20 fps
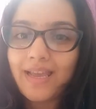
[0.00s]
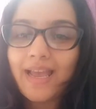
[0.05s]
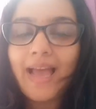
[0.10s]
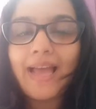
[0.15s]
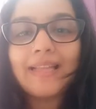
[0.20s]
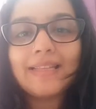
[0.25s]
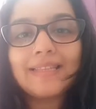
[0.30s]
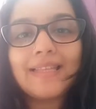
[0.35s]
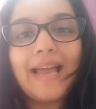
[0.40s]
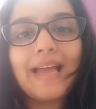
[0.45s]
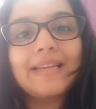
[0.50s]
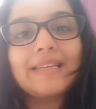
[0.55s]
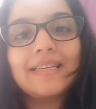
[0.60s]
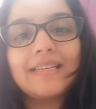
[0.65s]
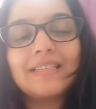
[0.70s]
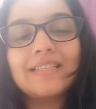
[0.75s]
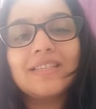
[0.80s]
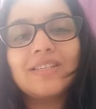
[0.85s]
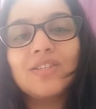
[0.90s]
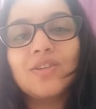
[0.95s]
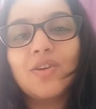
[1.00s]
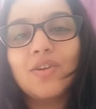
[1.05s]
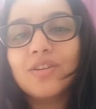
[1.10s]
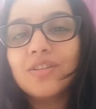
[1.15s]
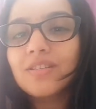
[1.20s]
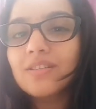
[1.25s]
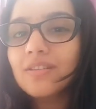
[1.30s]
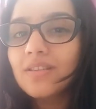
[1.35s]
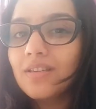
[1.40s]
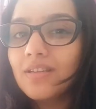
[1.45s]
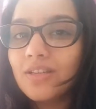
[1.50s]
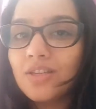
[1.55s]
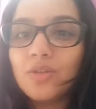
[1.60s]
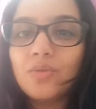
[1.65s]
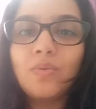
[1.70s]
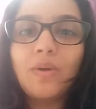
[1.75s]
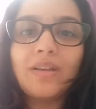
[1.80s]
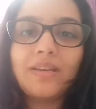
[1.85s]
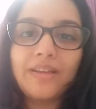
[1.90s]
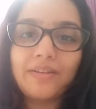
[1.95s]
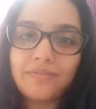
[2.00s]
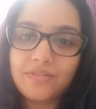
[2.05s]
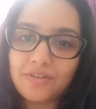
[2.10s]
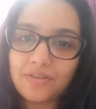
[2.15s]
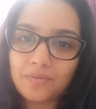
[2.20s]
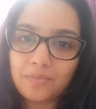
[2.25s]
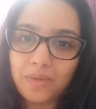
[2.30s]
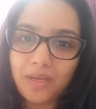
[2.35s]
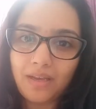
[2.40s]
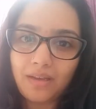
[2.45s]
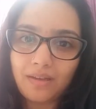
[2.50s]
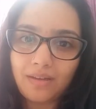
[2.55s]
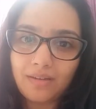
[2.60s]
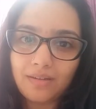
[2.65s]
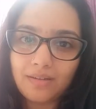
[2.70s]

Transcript: And that is the choice you are left to make.